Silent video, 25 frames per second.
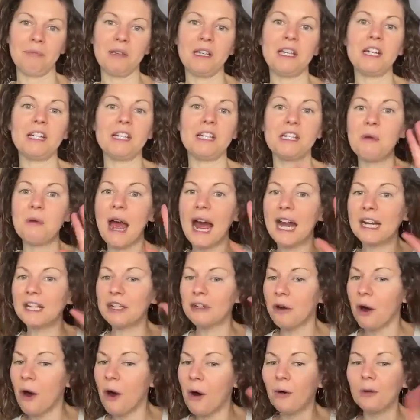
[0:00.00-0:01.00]
because you had
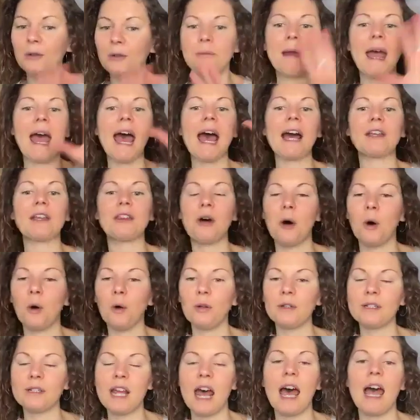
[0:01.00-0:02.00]
your own back the
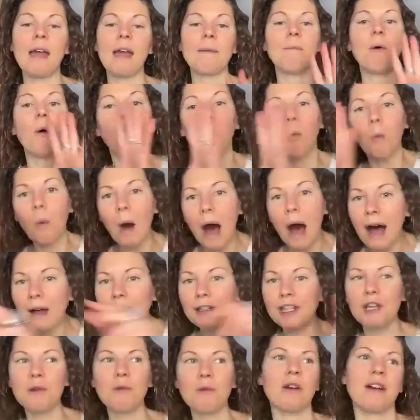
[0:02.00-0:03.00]
whole time
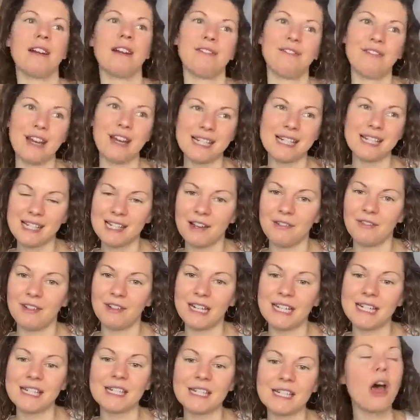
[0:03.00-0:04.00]
while you were in
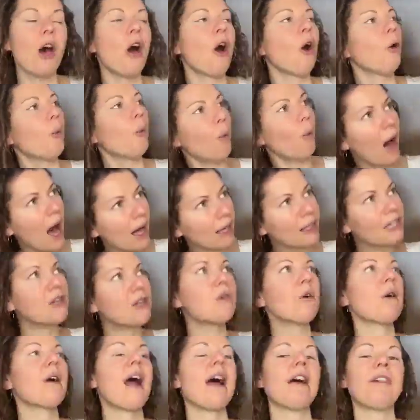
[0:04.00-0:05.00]
festivities, while
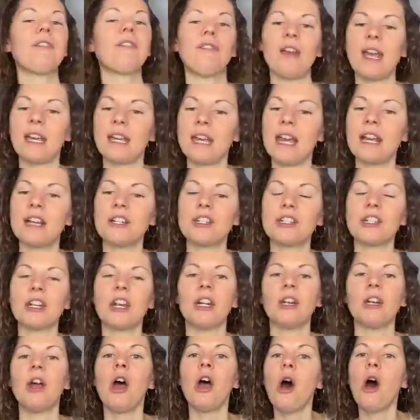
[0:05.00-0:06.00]
you were on
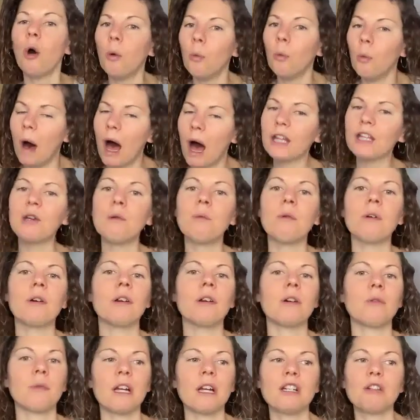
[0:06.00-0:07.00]
vacation, while you were
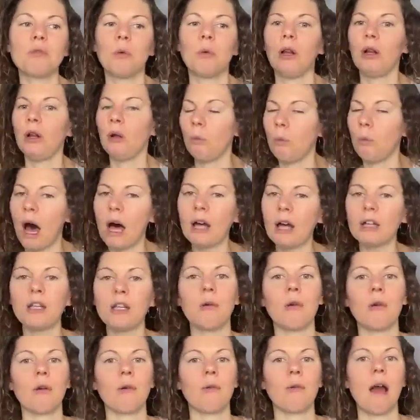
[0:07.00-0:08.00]
in ritual, while
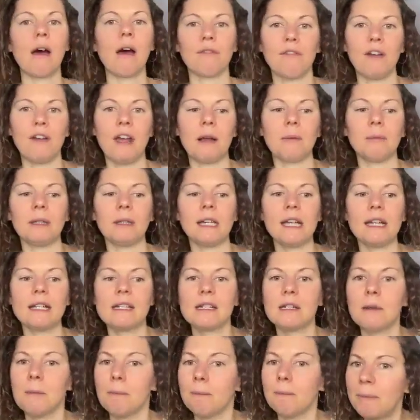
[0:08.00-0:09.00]
you were around family.
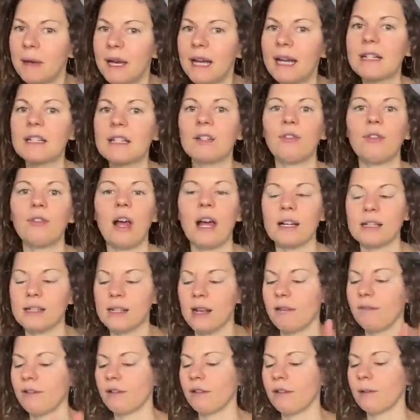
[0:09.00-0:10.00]
It's the biggest
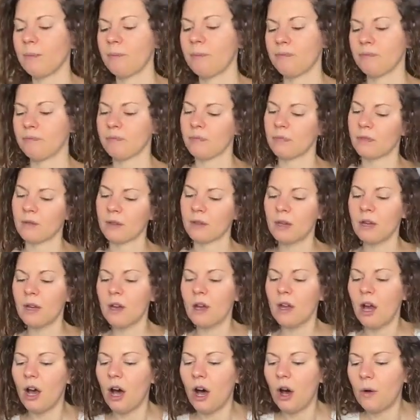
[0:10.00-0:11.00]
flex ever.
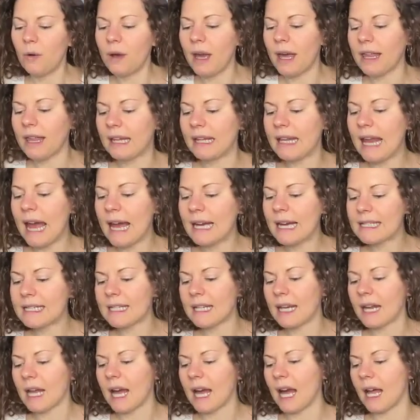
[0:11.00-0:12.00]
Okay, the
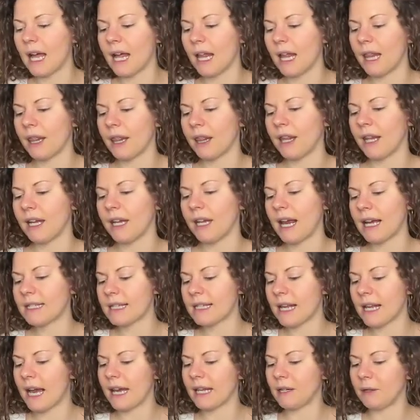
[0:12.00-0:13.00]
next
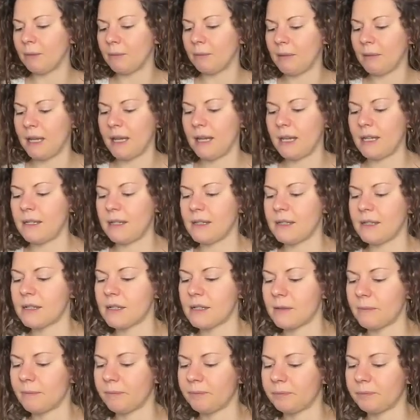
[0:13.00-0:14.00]
item
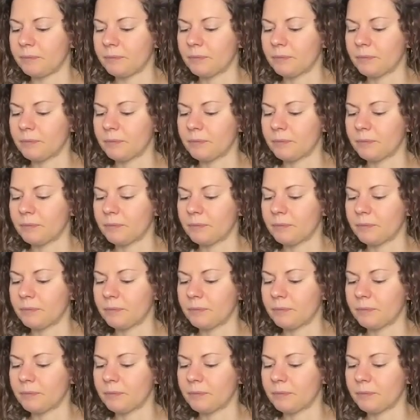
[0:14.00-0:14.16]
is